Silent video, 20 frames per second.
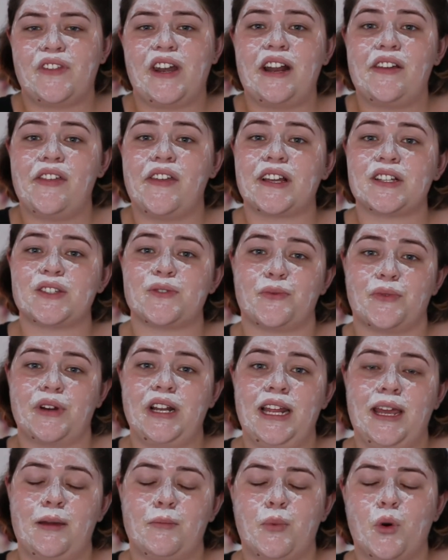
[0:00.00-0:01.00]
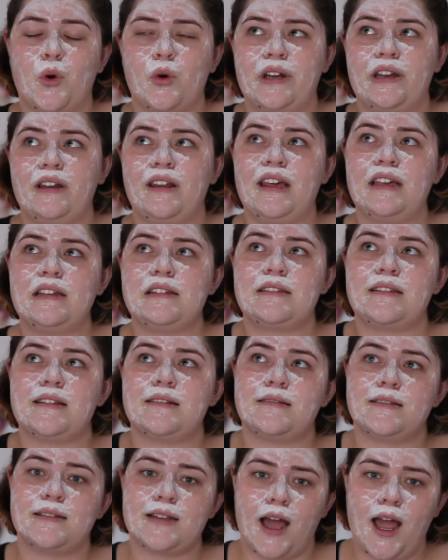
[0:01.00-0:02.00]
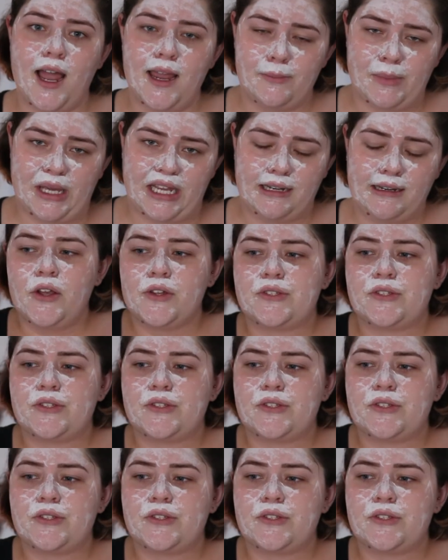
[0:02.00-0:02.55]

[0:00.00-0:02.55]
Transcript: that I think is really important is timing.